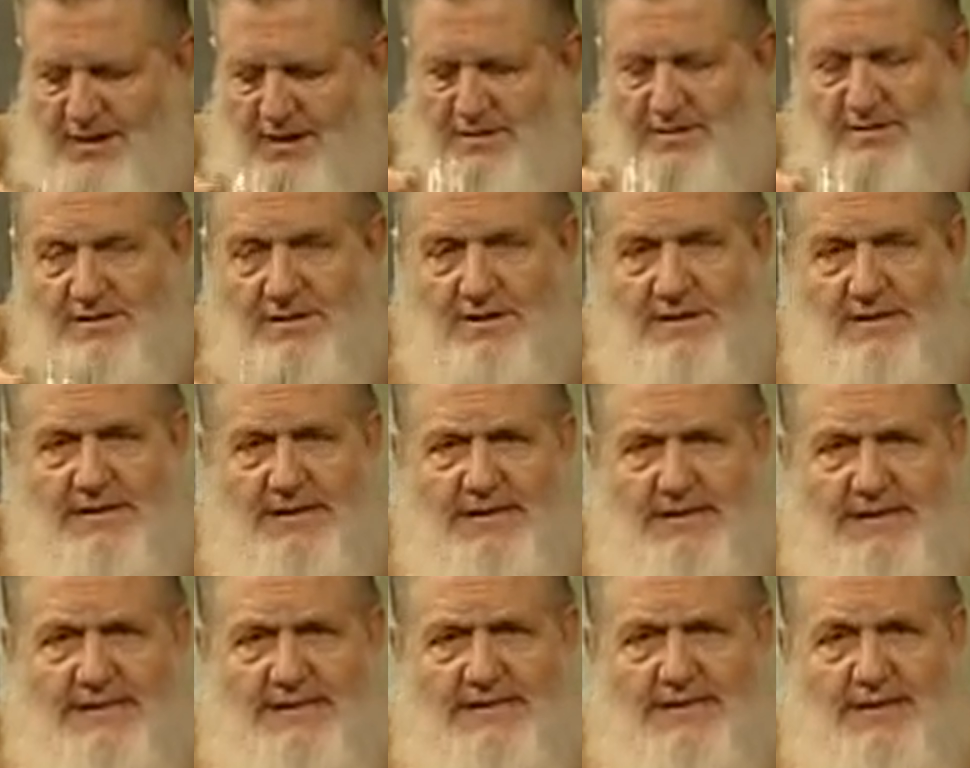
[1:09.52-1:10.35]
I start,
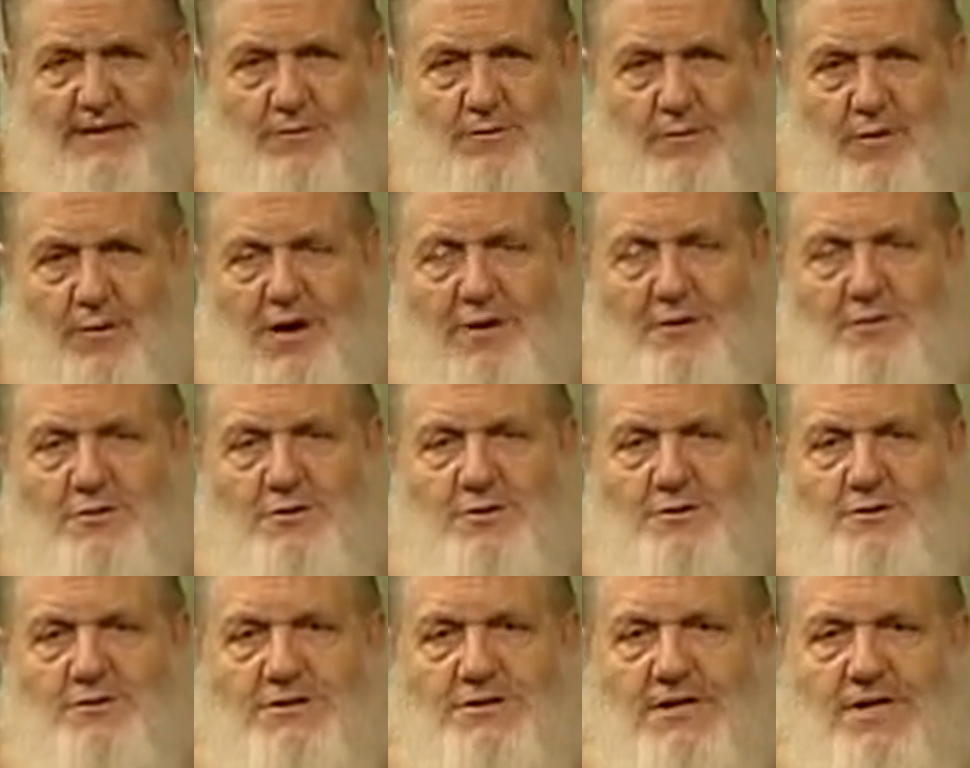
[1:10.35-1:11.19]
and he'd say, well, why
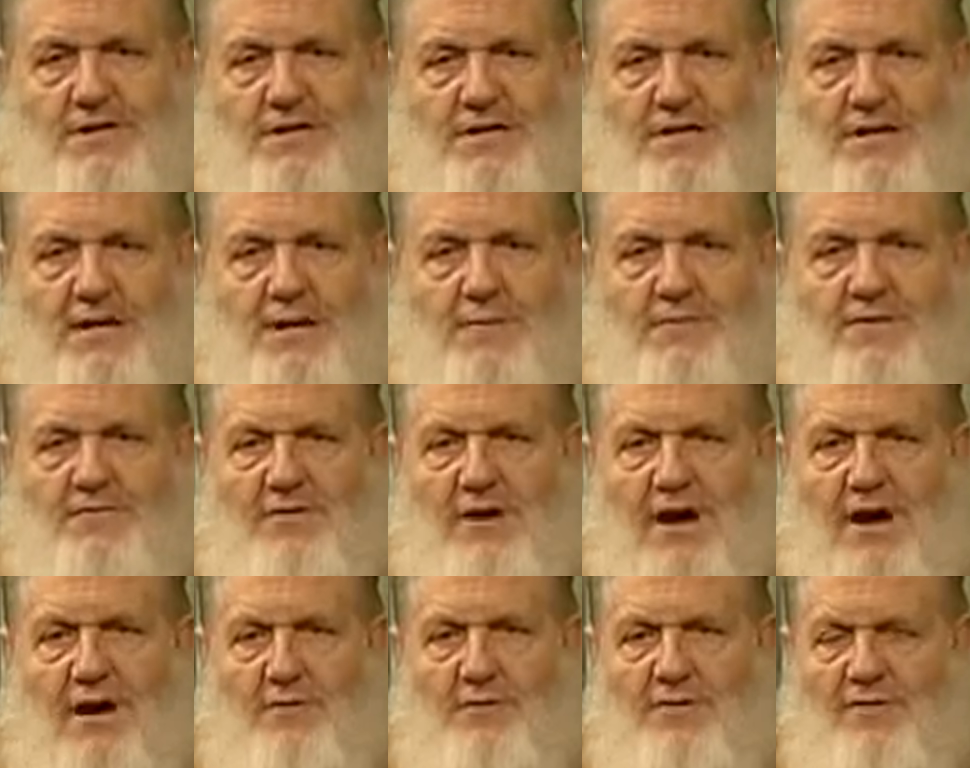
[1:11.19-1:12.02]
don't you say in the name of
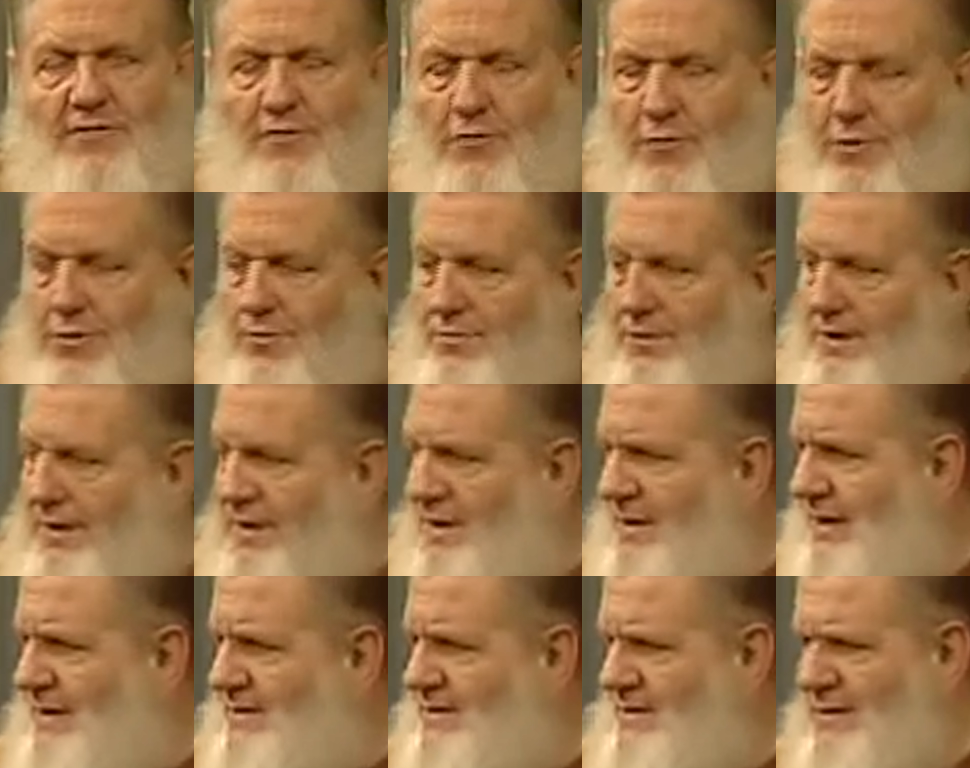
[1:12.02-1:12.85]
God before you
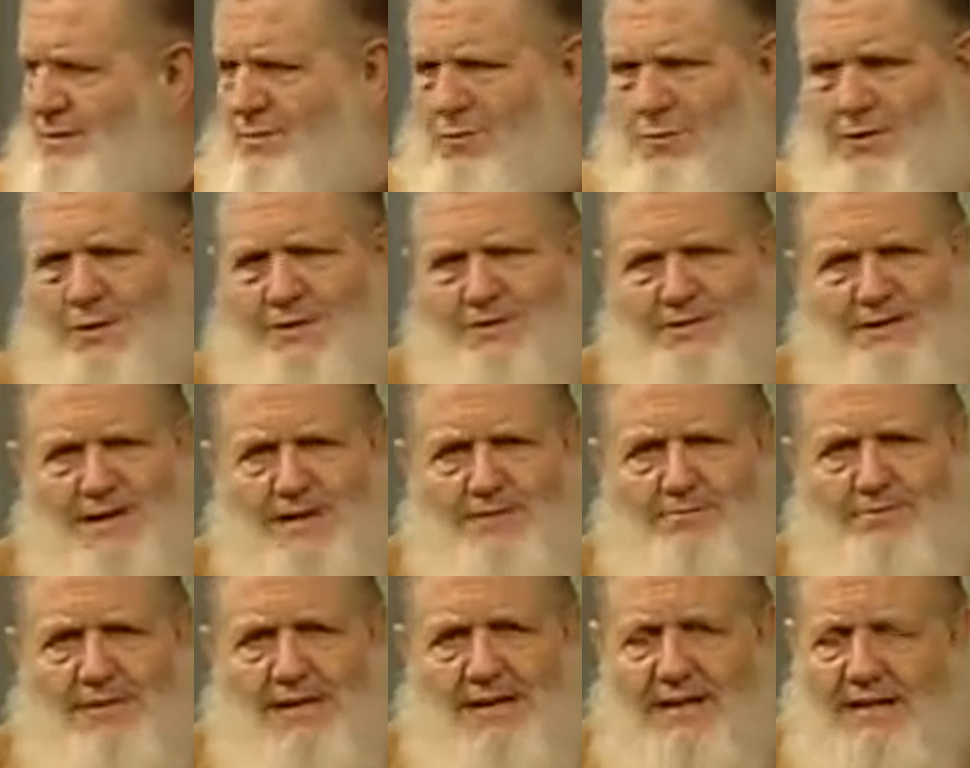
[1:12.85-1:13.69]
begin? I say, what does
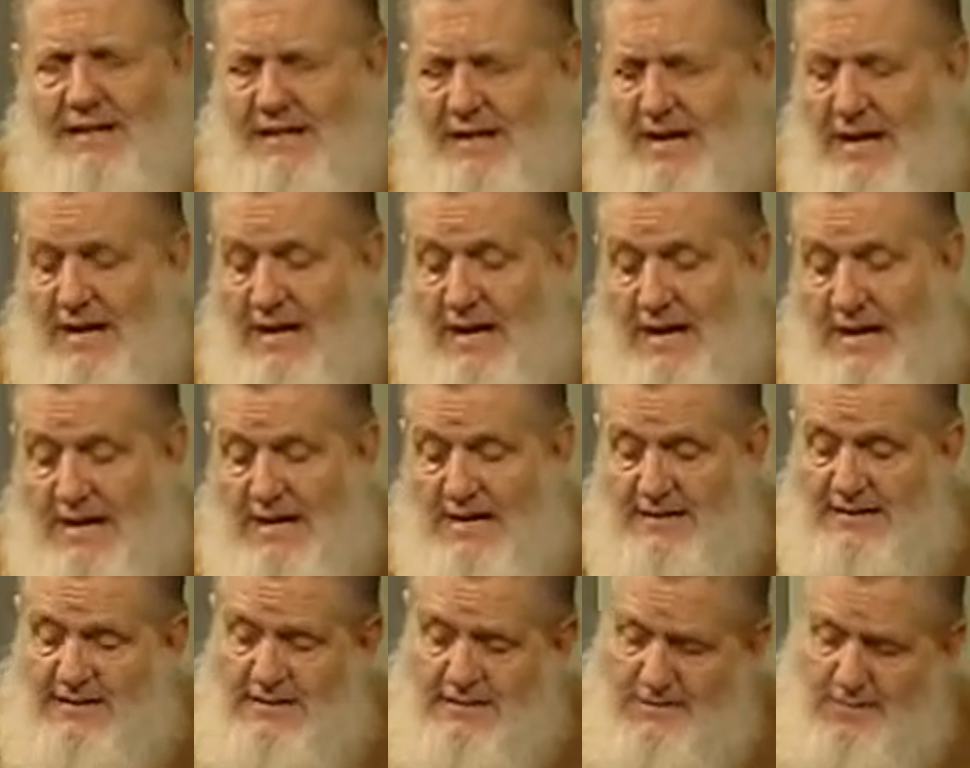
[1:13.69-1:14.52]
that mean? He
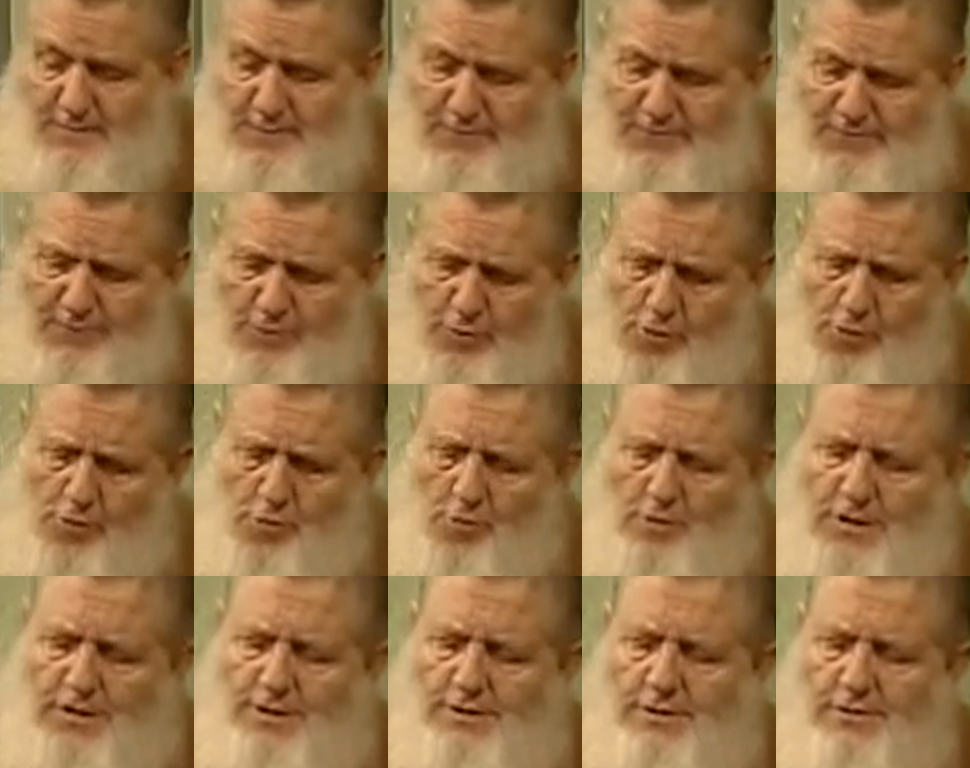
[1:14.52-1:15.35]
says, before
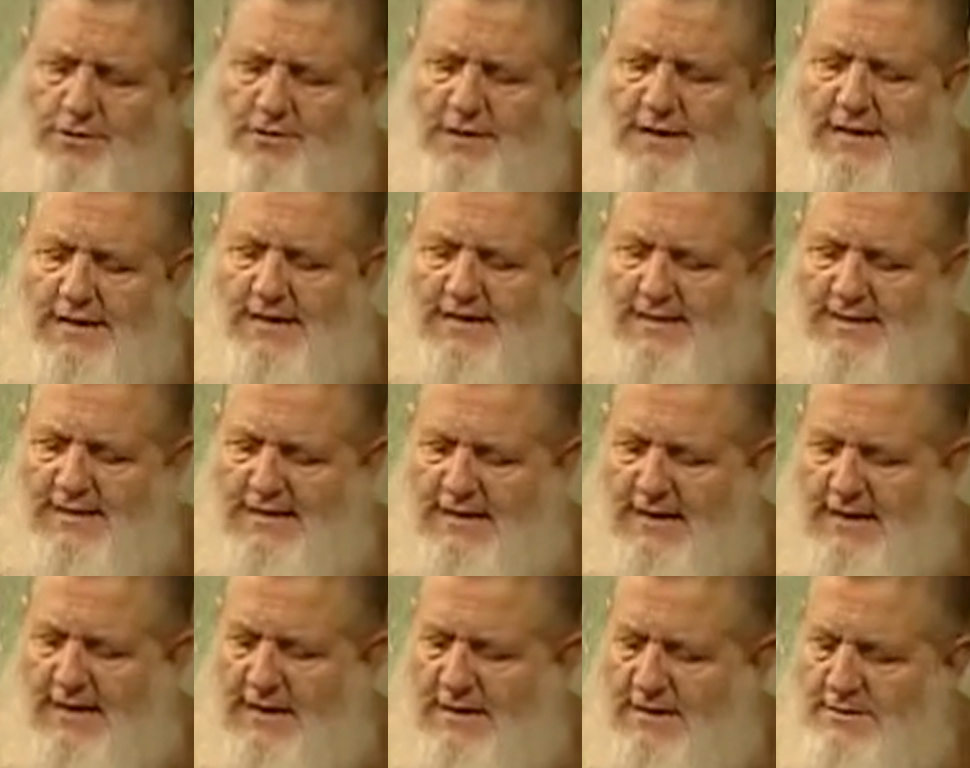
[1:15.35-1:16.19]
we do
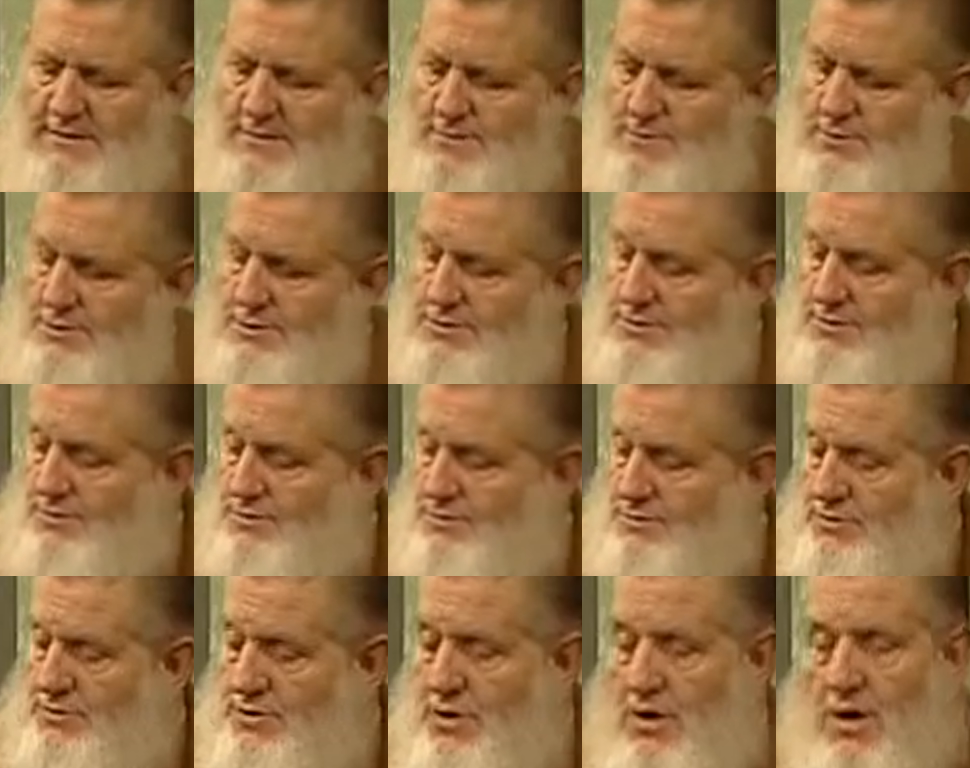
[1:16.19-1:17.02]
anything as
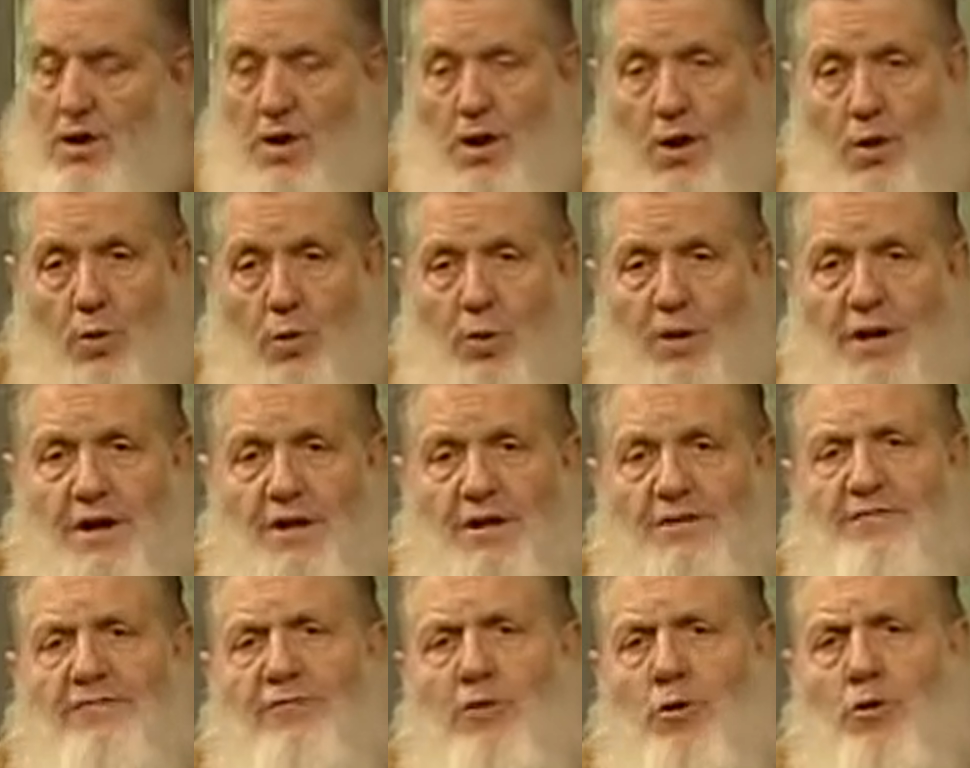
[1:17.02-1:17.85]
Muslims, we
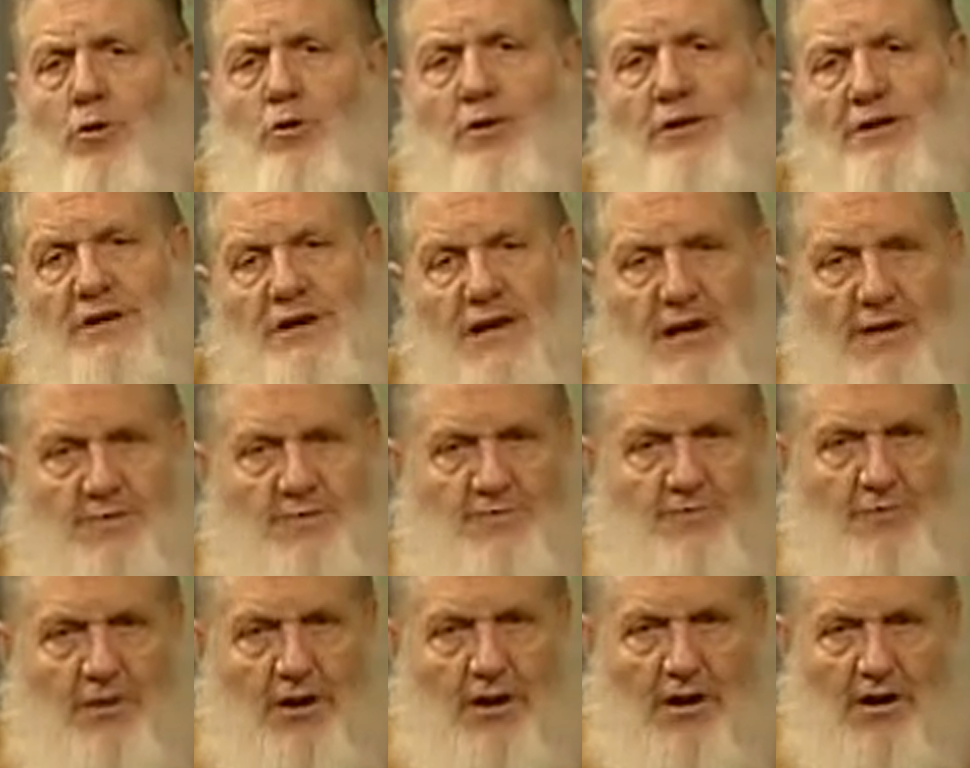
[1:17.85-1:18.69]
invoke the name of
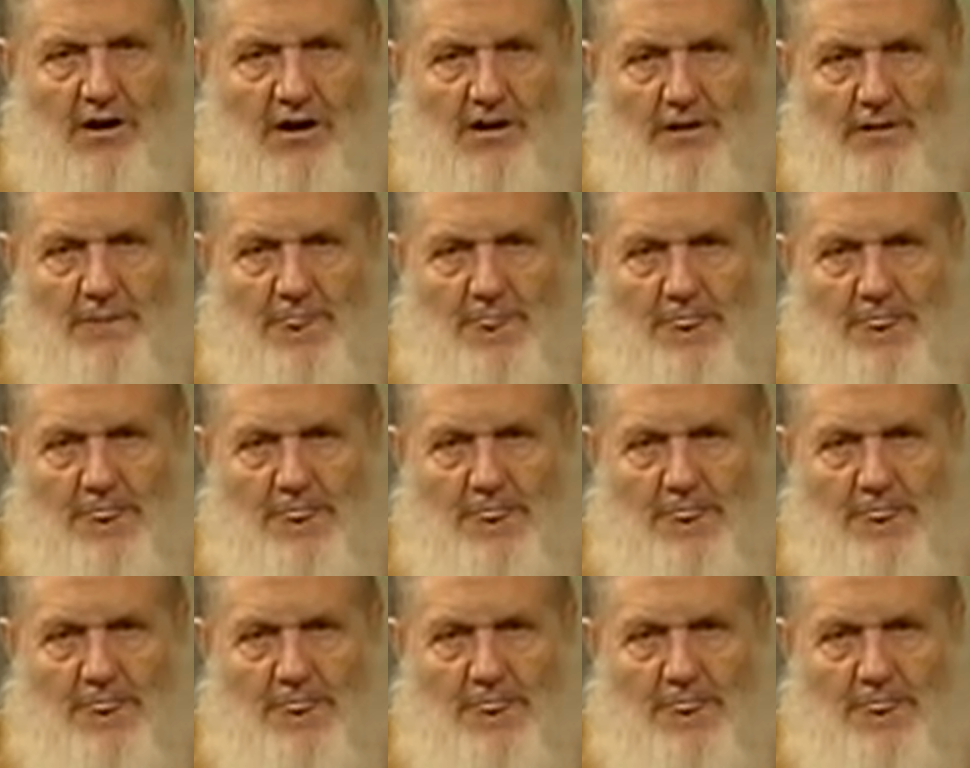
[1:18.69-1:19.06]
Allah.